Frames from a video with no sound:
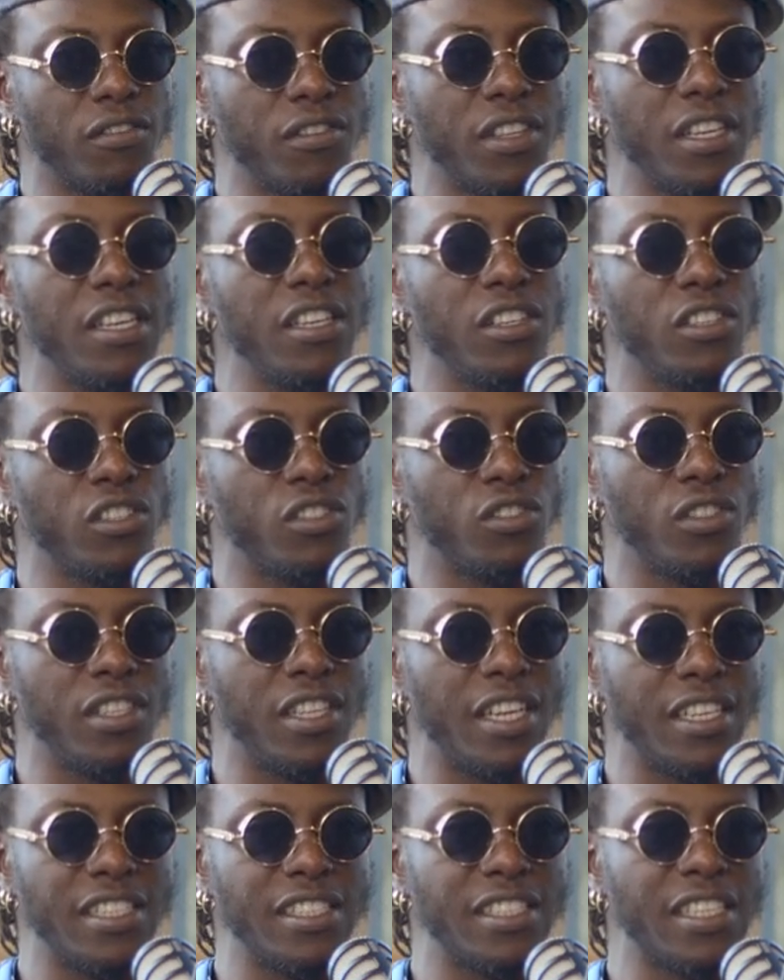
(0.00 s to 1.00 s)
of the industry
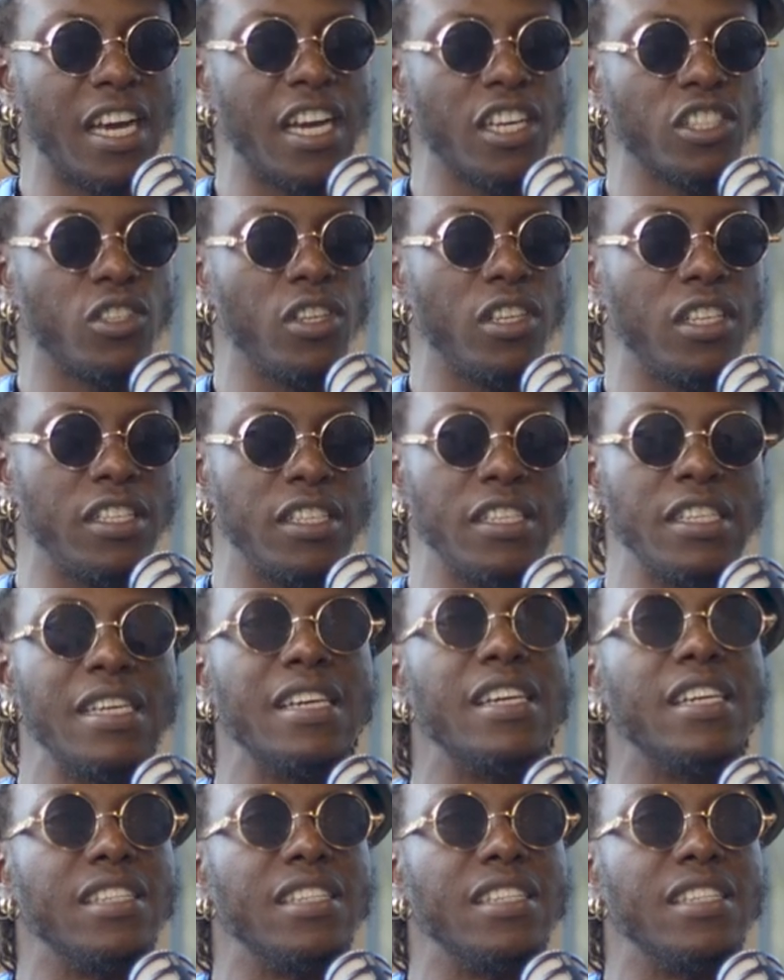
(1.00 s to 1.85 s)
that is actually